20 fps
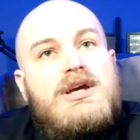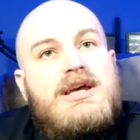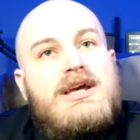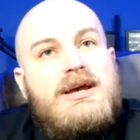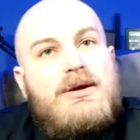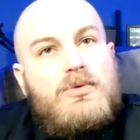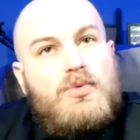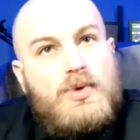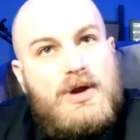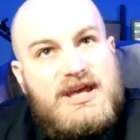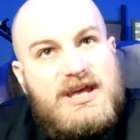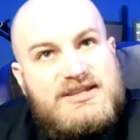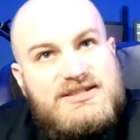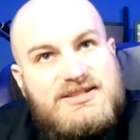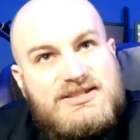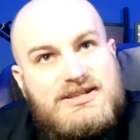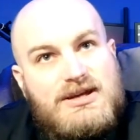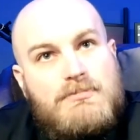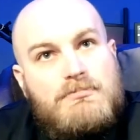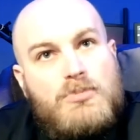with
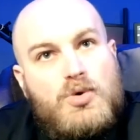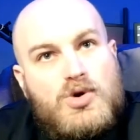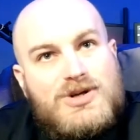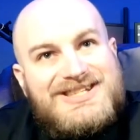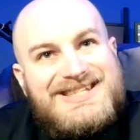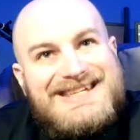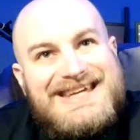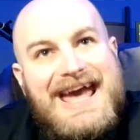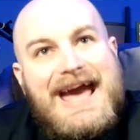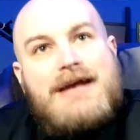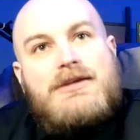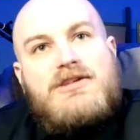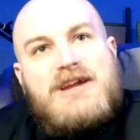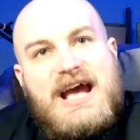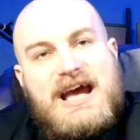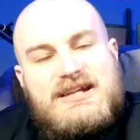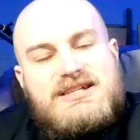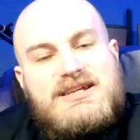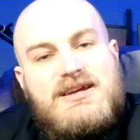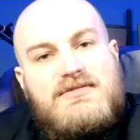some more scattered
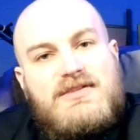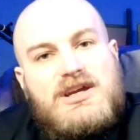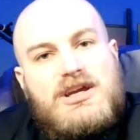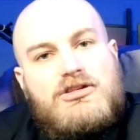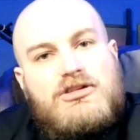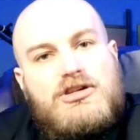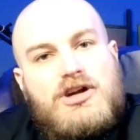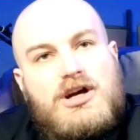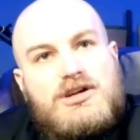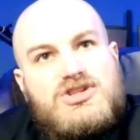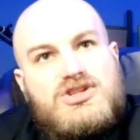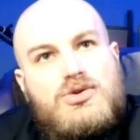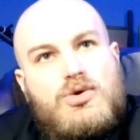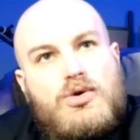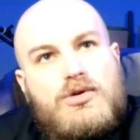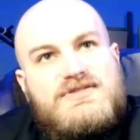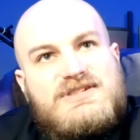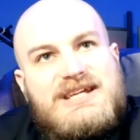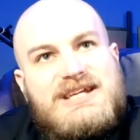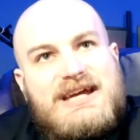activity across
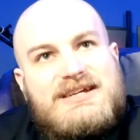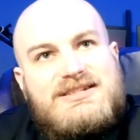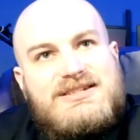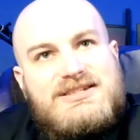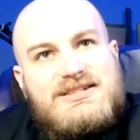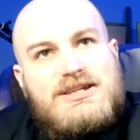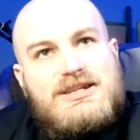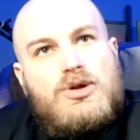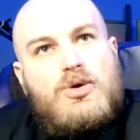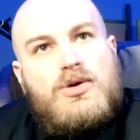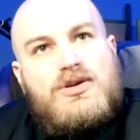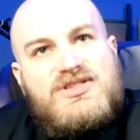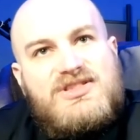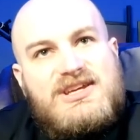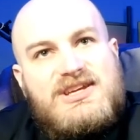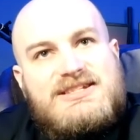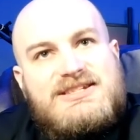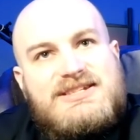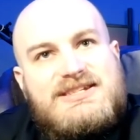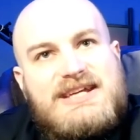North Texas and
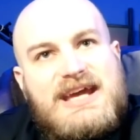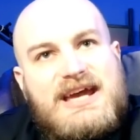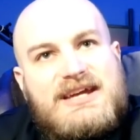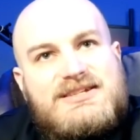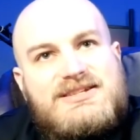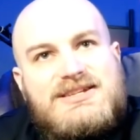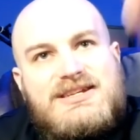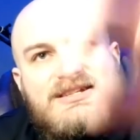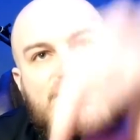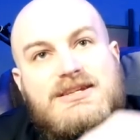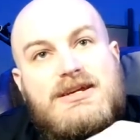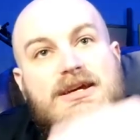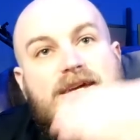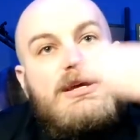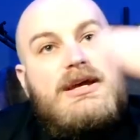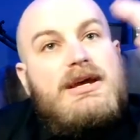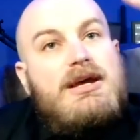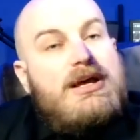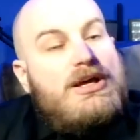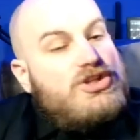Northeast Texas.
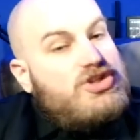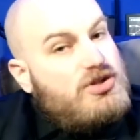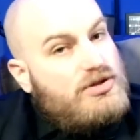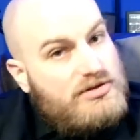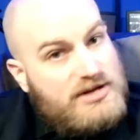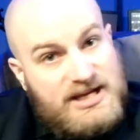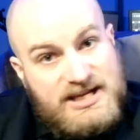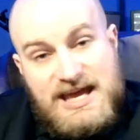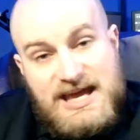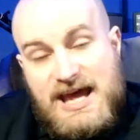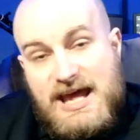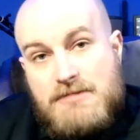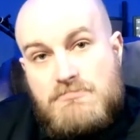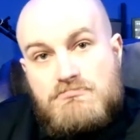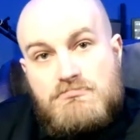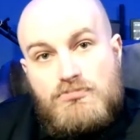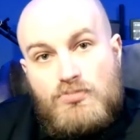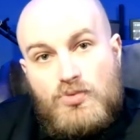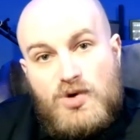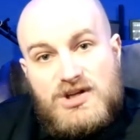Again,
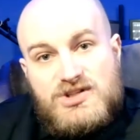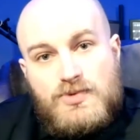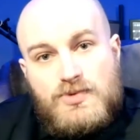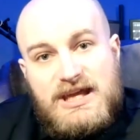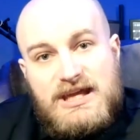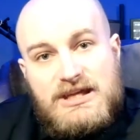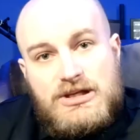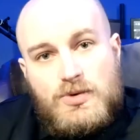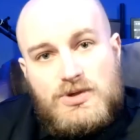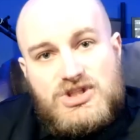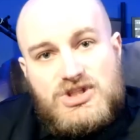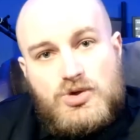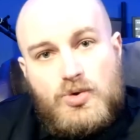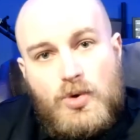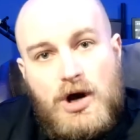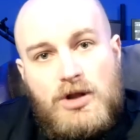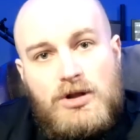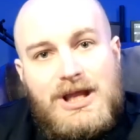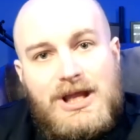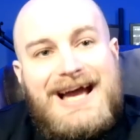once we get into a
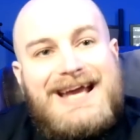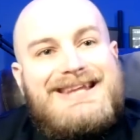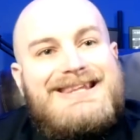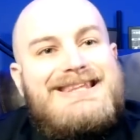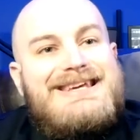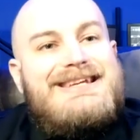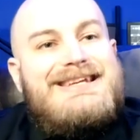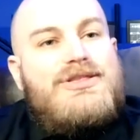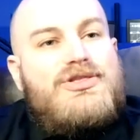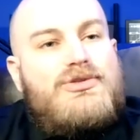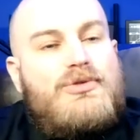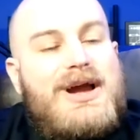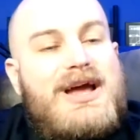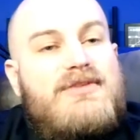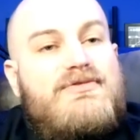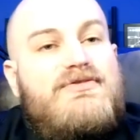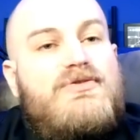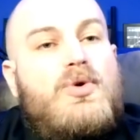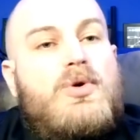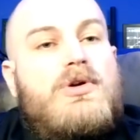squall line, the threat
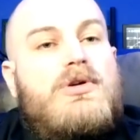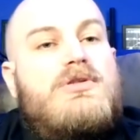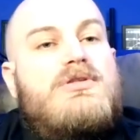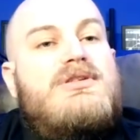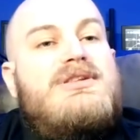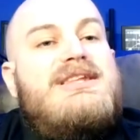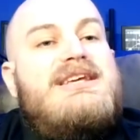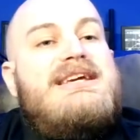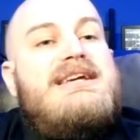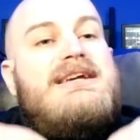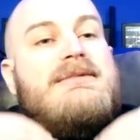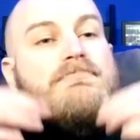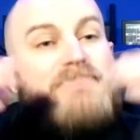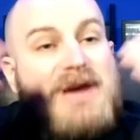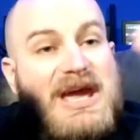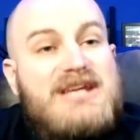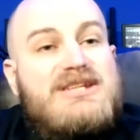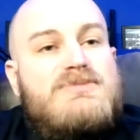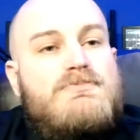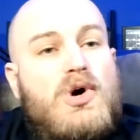for the
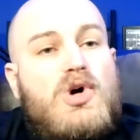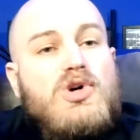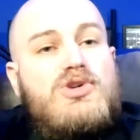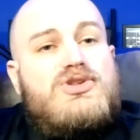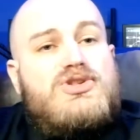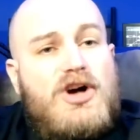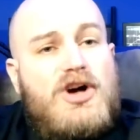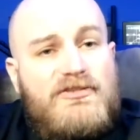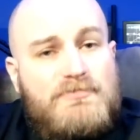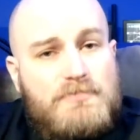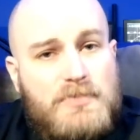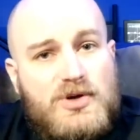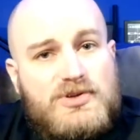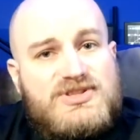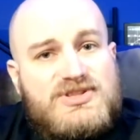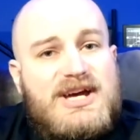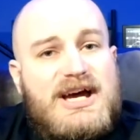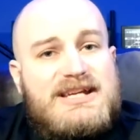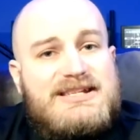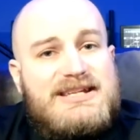baseball, softball
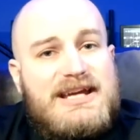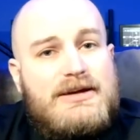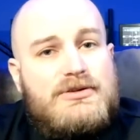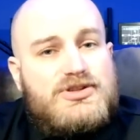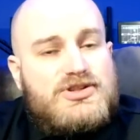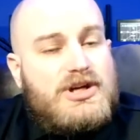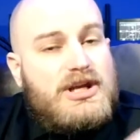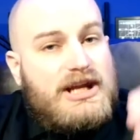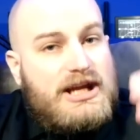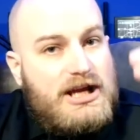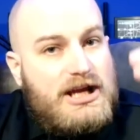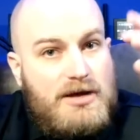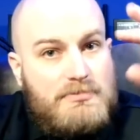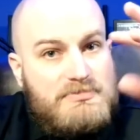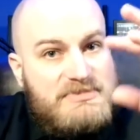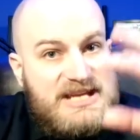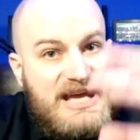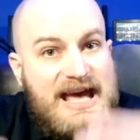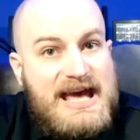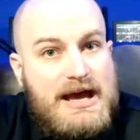size hail is going to
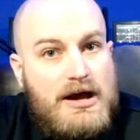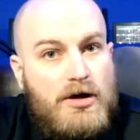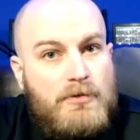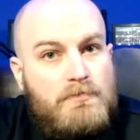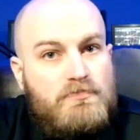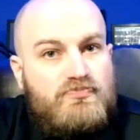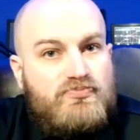come down,